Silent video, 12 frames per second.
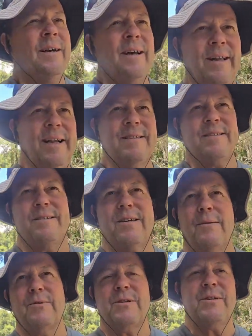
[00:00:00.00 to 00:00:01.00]
And that's the
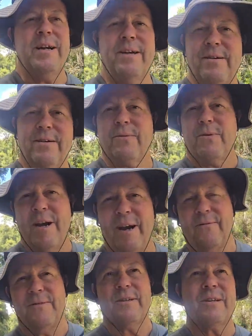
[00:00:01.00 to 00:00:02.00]
double standard that we
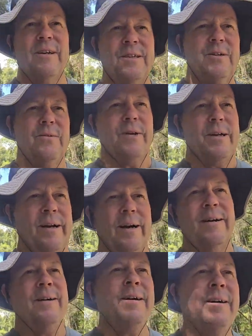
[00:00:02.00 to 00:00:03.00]
have in this country right
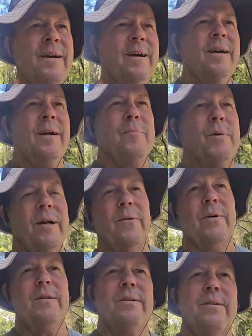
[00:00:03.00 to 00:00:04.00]
now. But
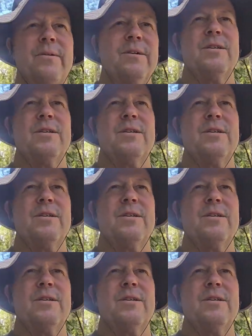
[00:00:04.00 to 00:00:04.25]
anyway, the